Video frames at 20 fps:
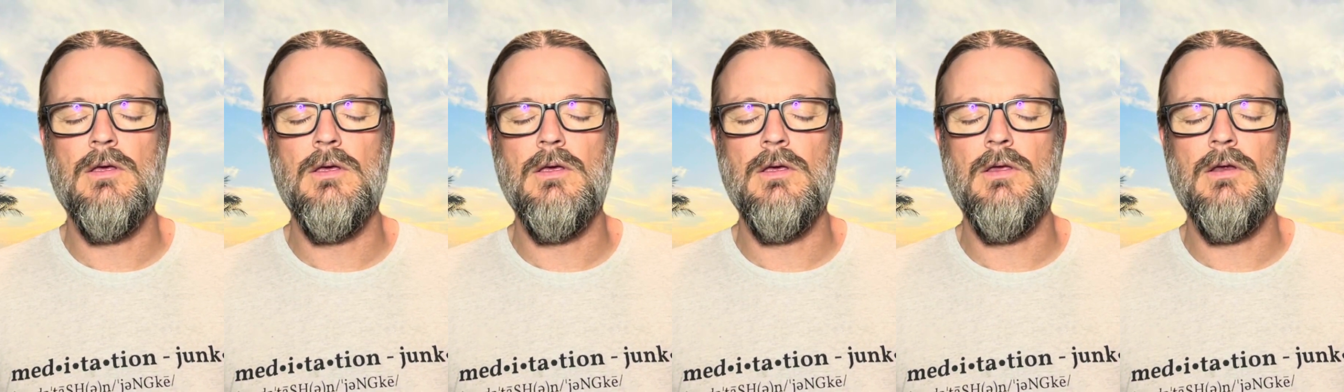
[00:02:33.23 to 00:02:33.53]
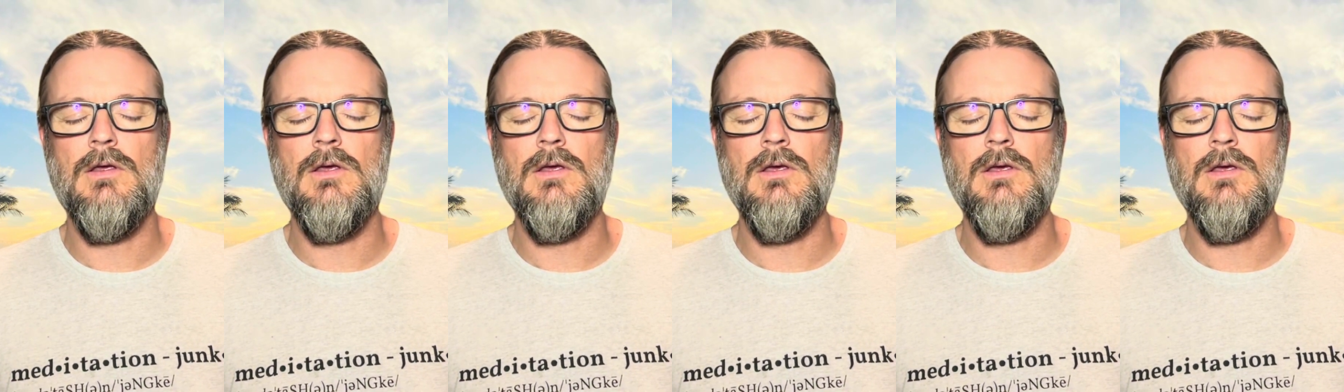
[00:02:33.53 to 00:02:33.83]

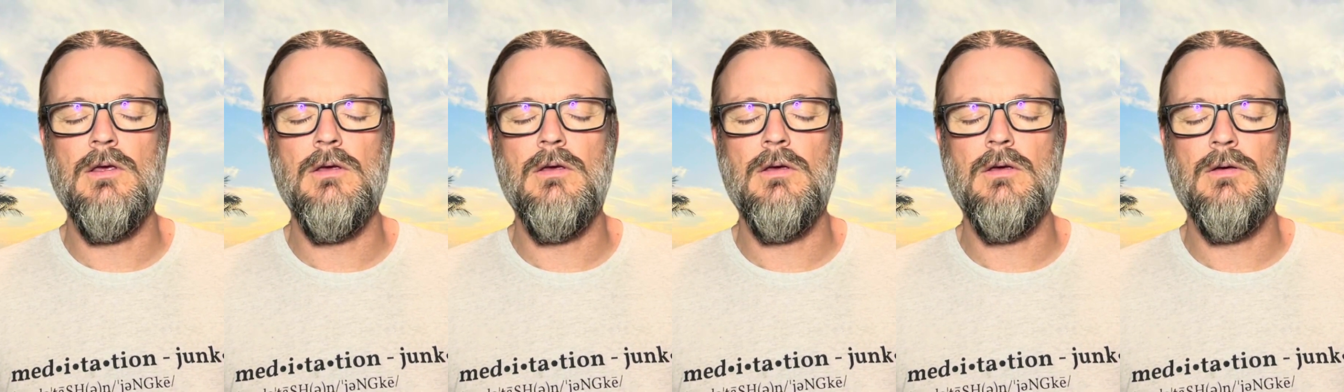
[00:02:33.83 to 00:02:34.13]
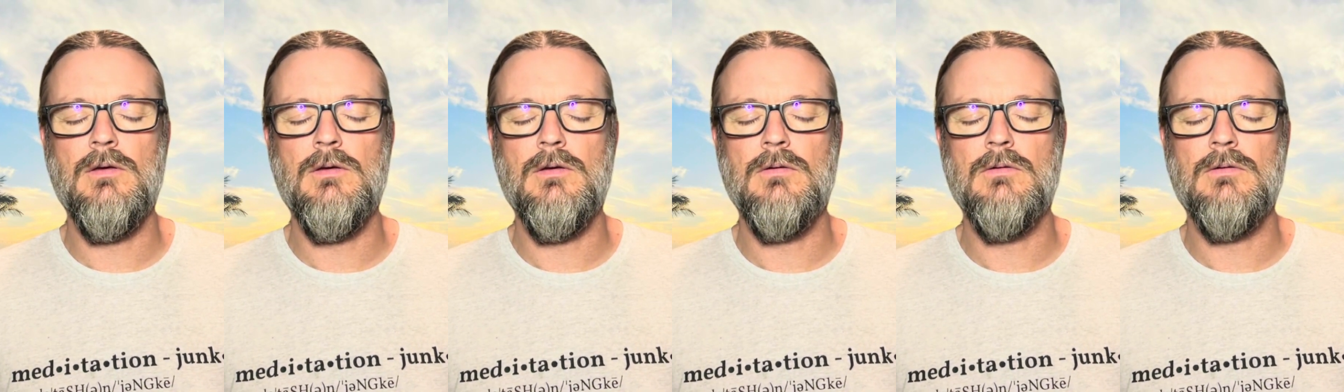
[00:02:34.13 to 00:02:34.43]
any
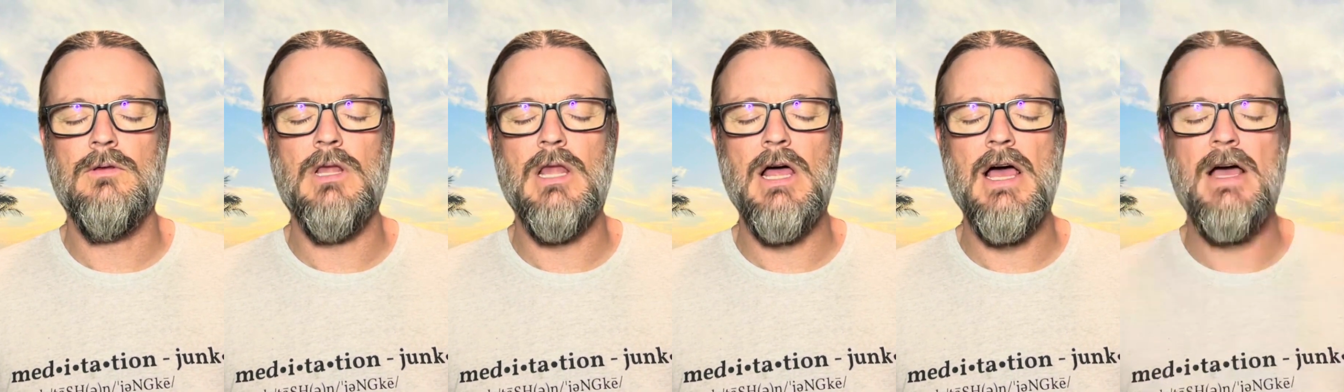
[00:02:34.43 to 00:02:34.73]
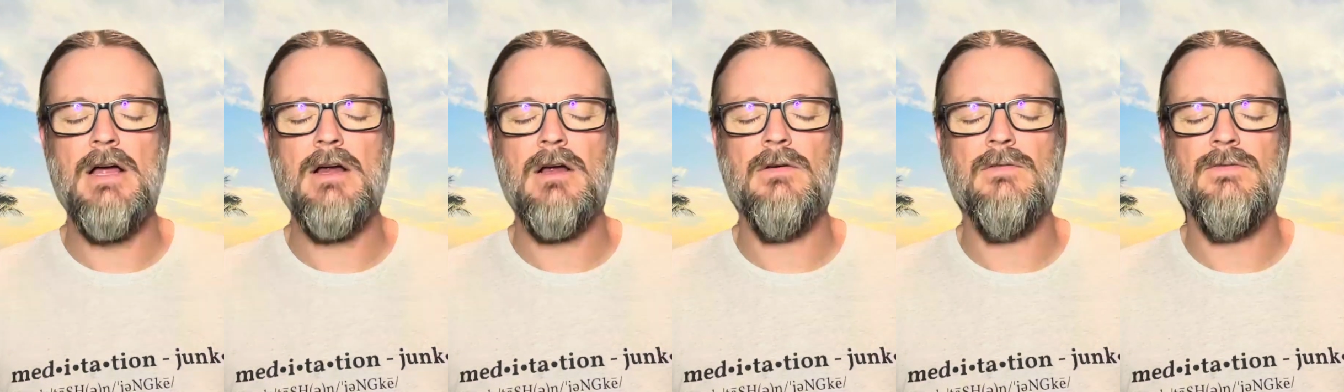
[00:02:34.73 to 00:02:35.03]

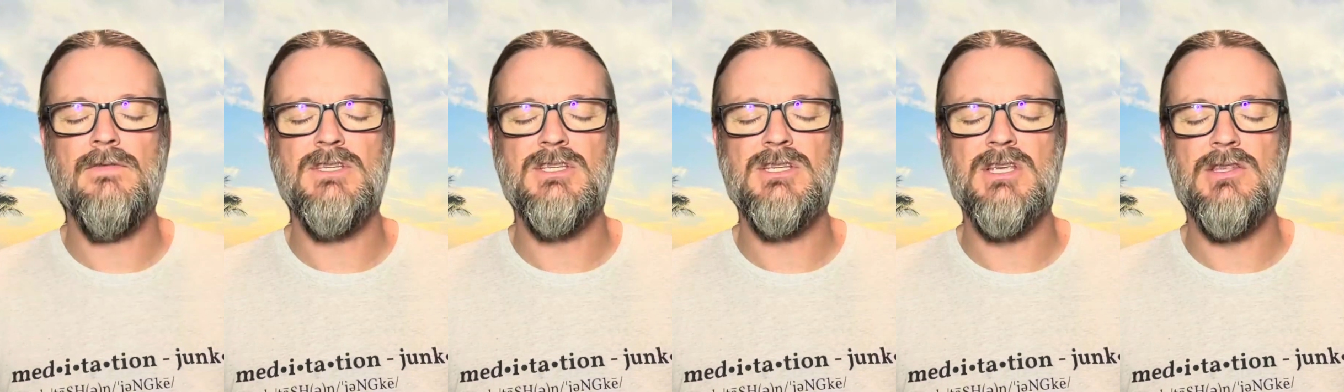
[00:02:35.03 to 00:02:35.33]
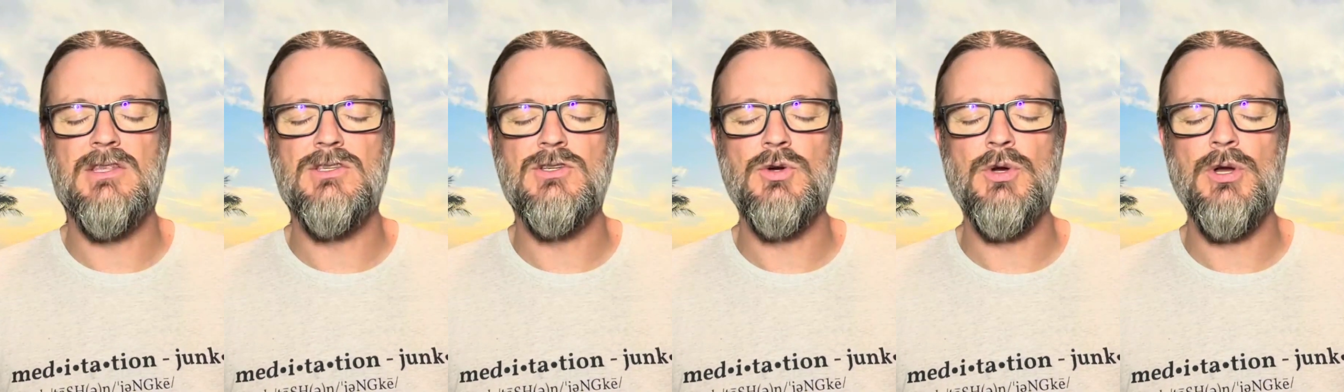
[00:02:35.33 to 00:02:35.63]
lack of
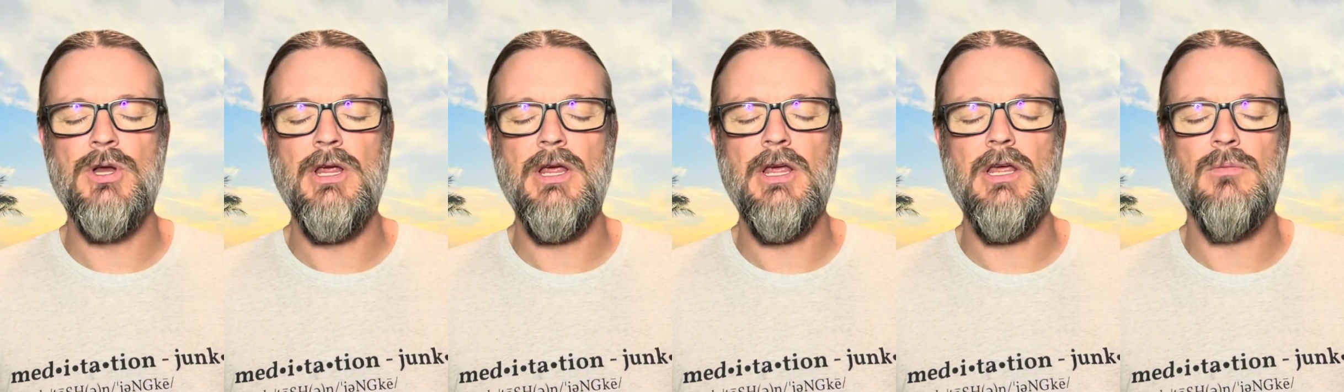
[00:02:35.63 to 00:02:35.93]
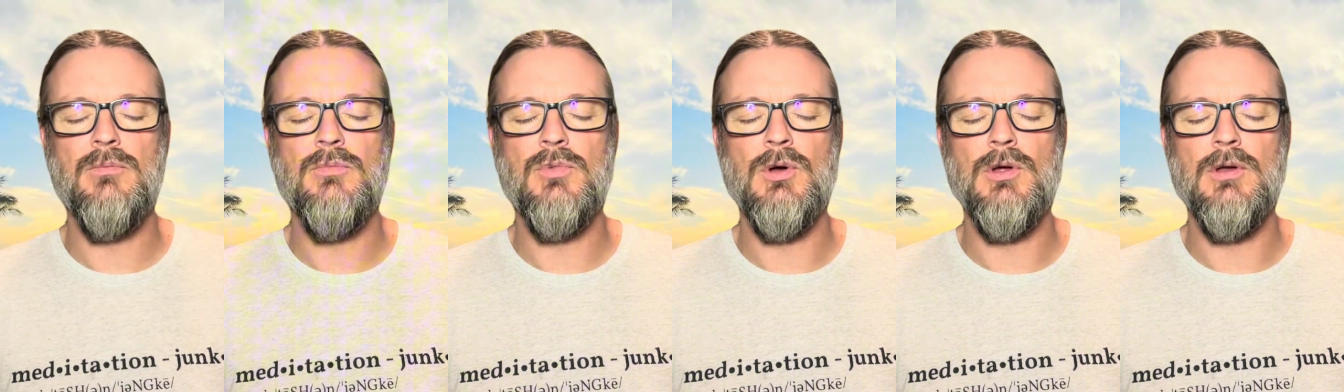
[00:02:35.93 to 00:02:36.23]
sensory
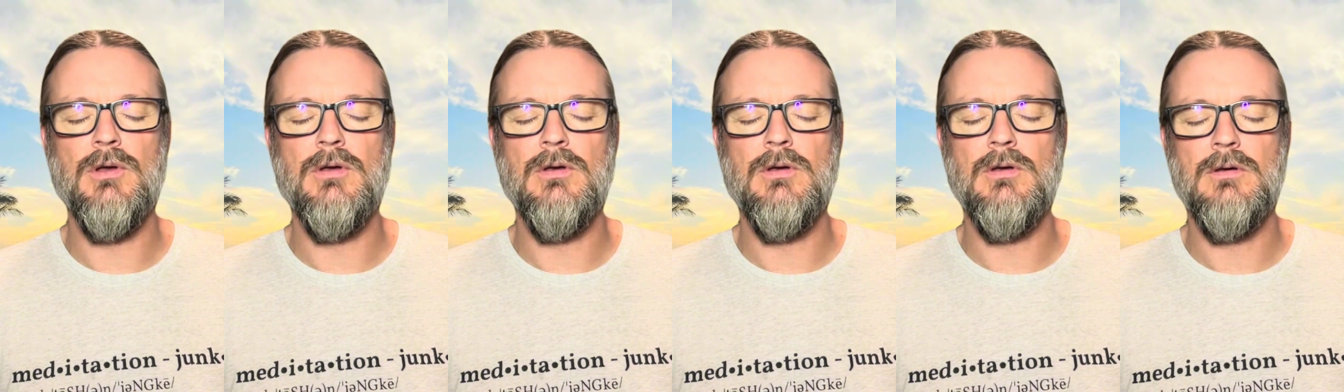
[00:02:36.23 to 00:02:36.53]
input.